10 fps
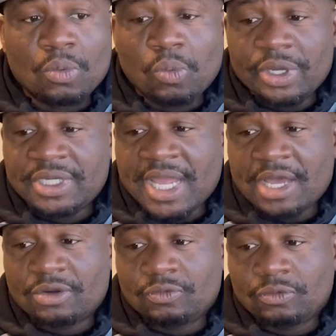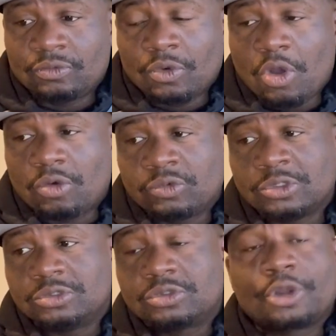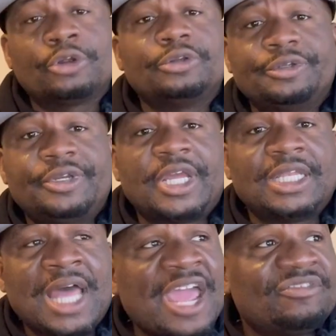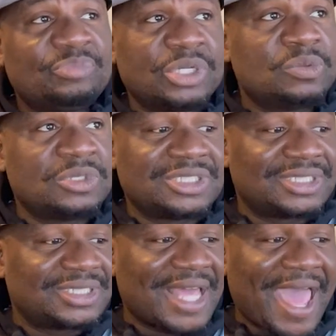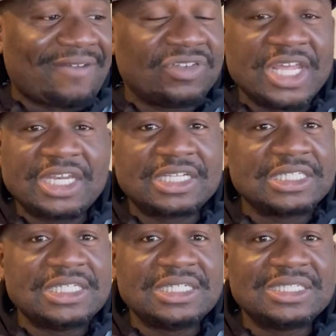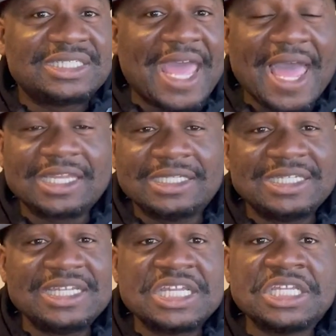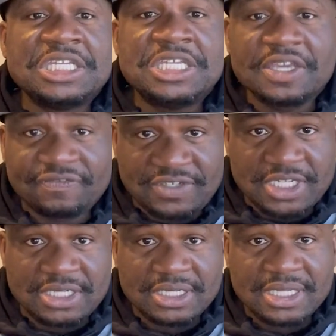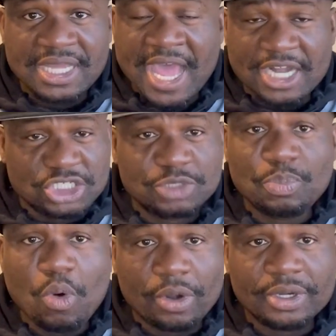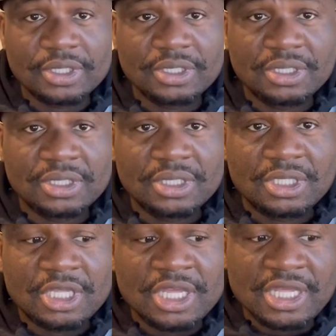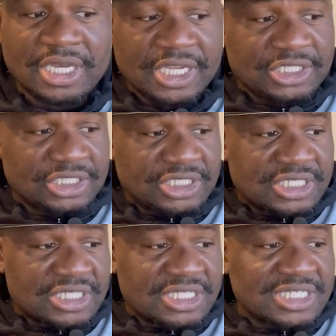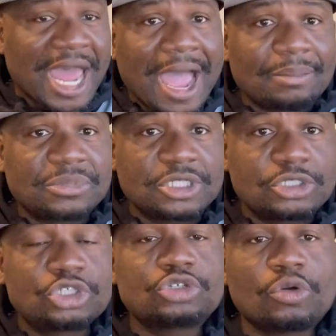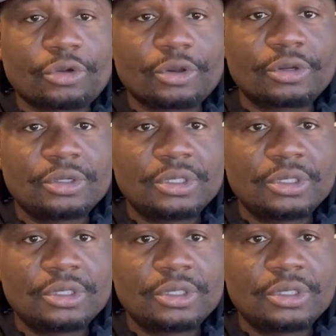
went down a wrong road earlier in their life, but was athletically, talently gifted at a sport, and they just stopped shorter,